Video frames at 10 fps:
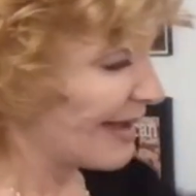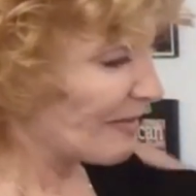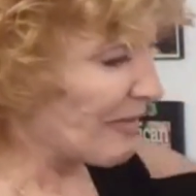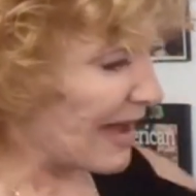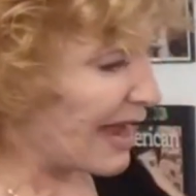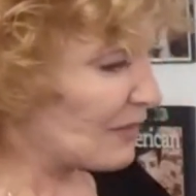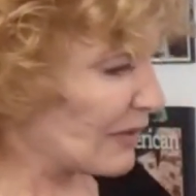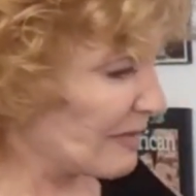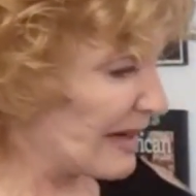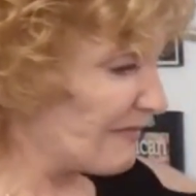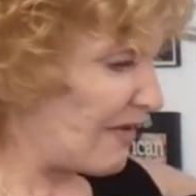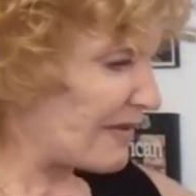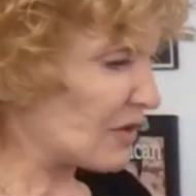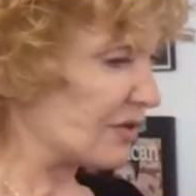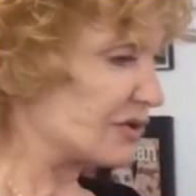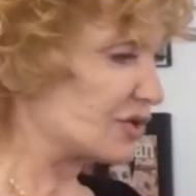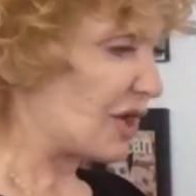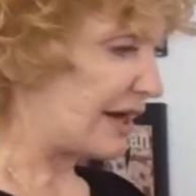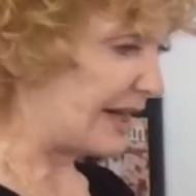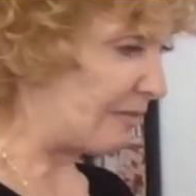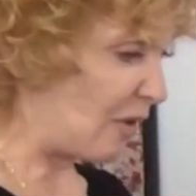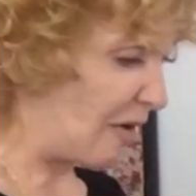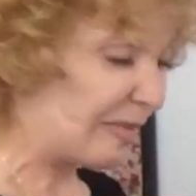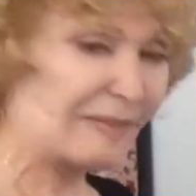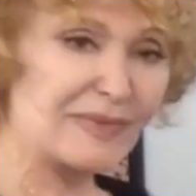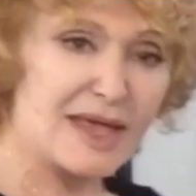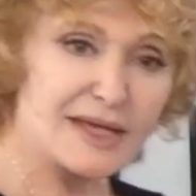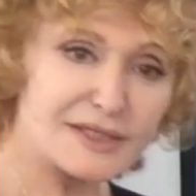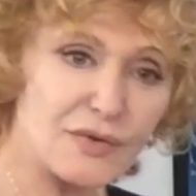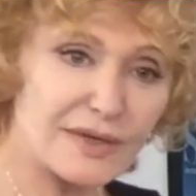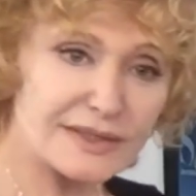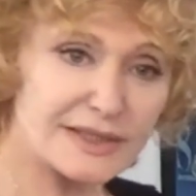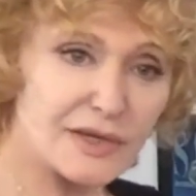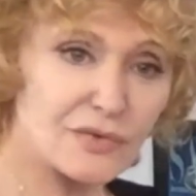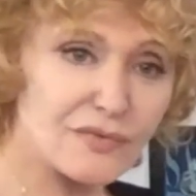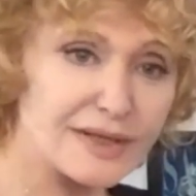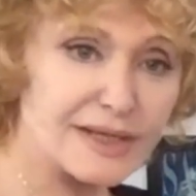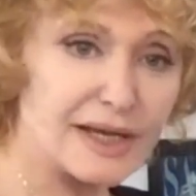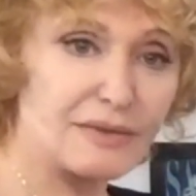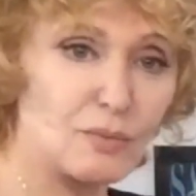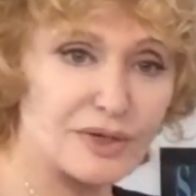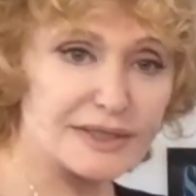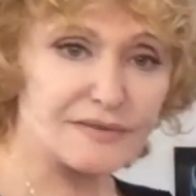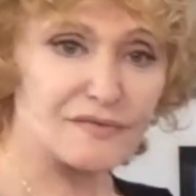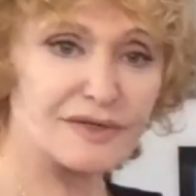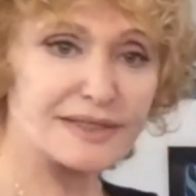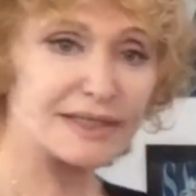My head would have been a very good shiny mop. So you can see already what a difference